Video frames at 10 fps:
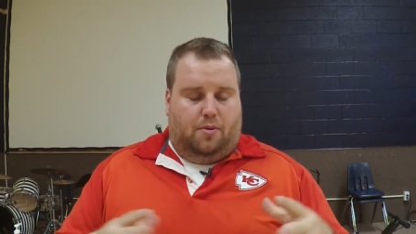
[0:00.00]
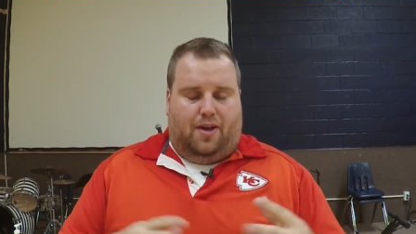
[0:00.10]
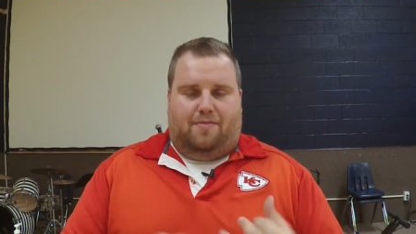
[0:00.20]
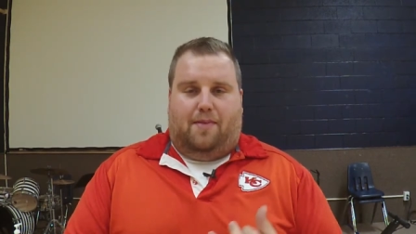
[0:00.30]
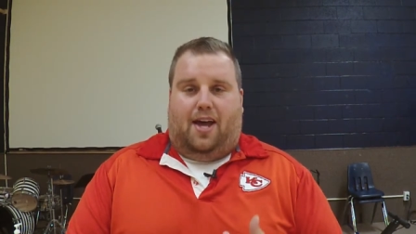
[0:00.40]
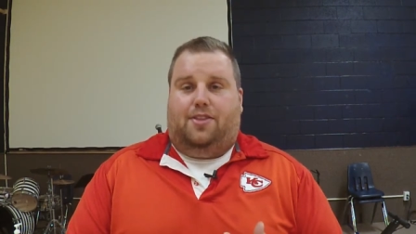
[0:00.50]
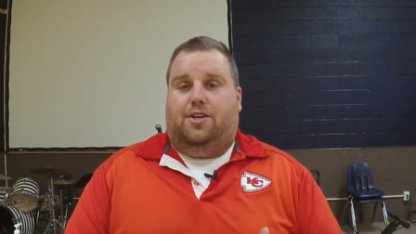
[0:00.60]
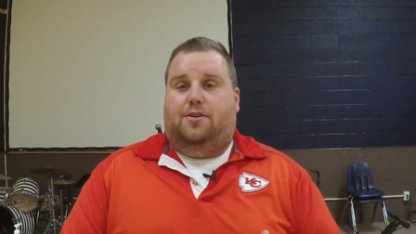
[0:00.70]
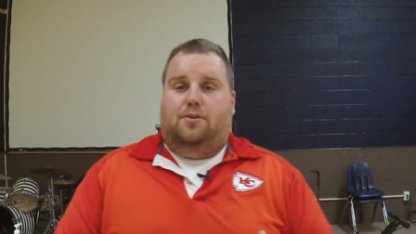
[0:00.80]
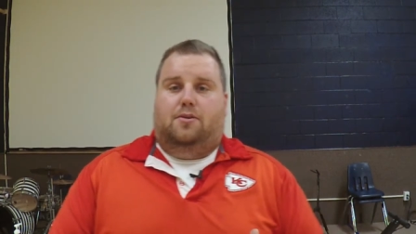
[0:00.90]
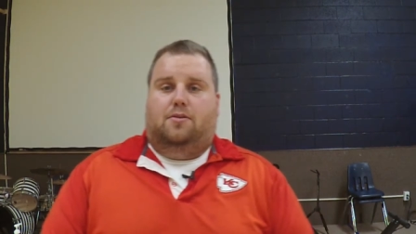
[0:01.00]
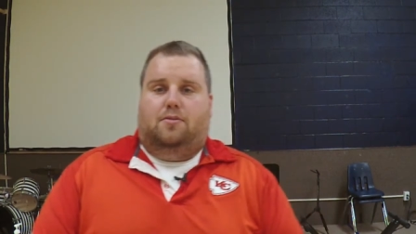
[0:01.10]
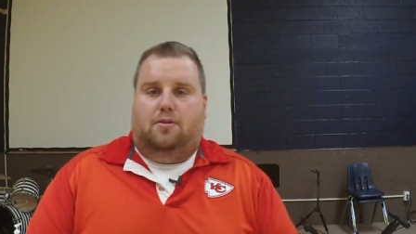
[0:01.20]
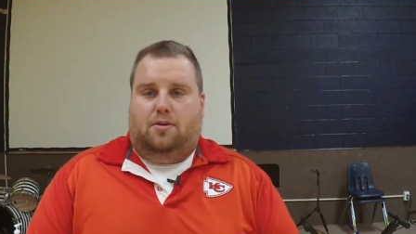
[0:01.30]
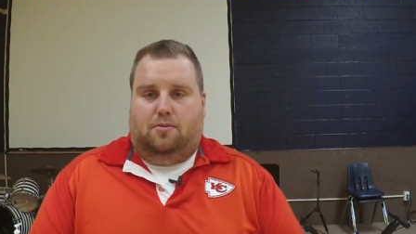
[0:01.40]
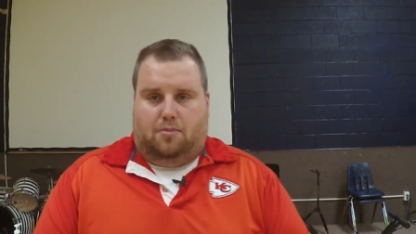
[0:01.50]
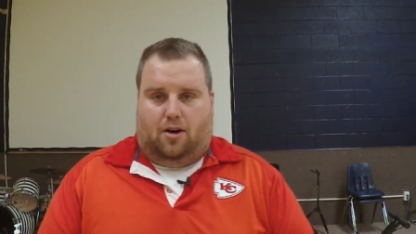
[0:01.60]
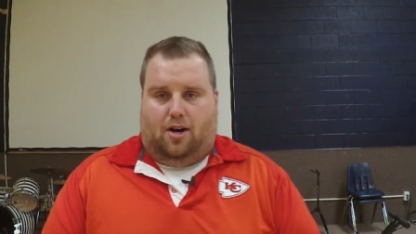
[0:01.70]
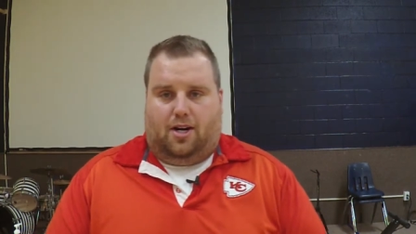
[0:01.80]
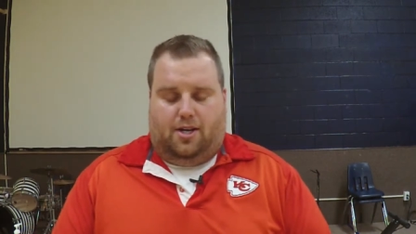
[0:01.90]
we have Matthew,
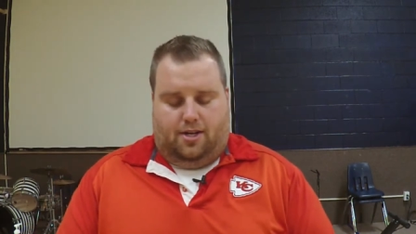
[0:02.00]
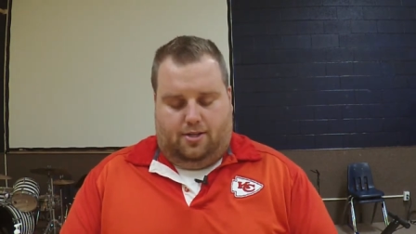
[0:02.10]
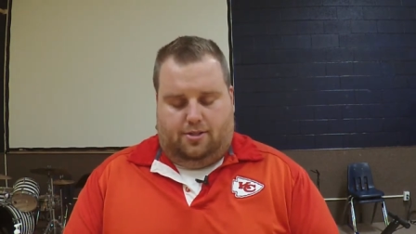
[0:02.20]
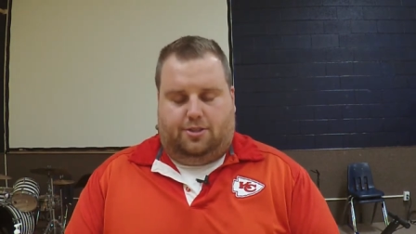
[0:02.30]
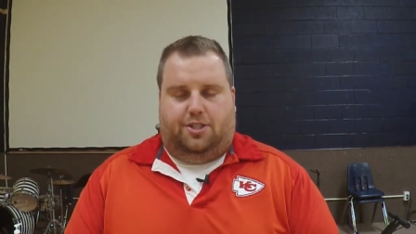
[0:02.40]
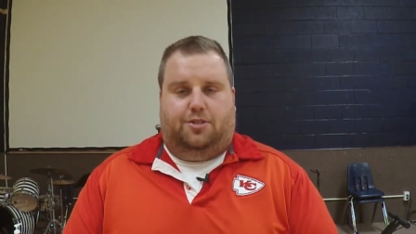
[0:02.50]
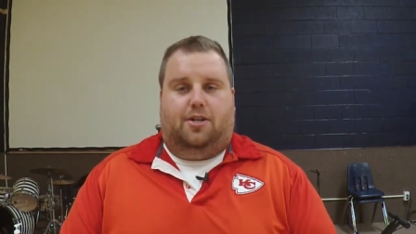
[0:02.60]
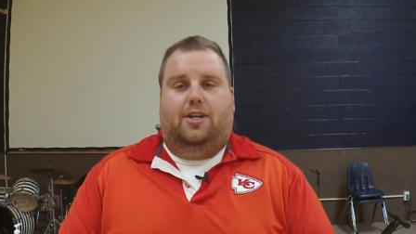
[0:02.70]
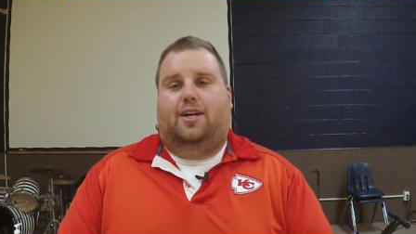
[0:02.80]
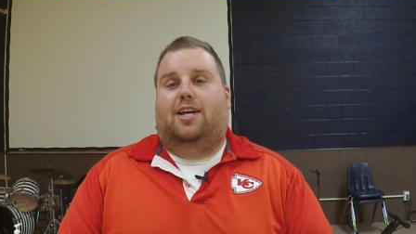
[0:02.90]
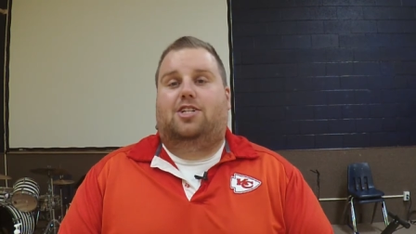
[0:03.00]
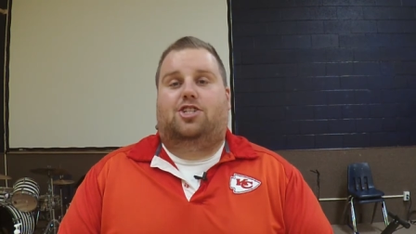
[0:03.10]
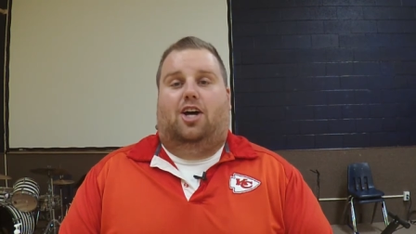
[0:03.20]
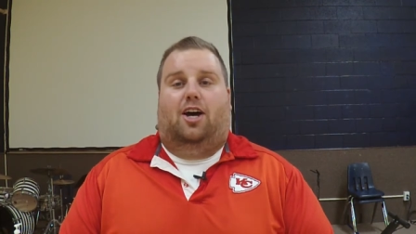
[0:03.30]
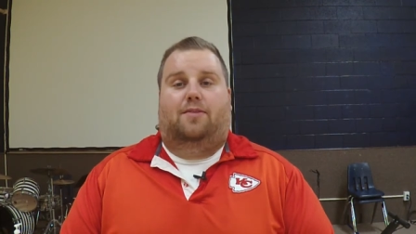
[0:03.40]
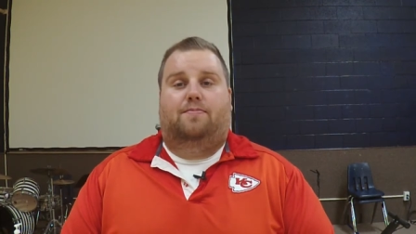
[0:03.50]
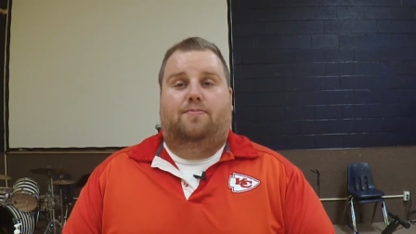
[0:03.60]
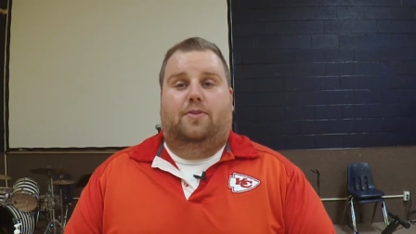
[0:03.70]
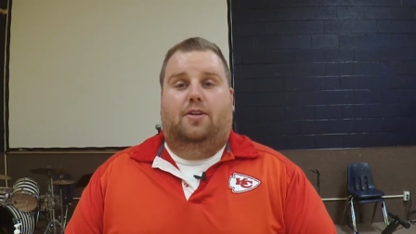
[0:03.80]
Mark, Luke, and John.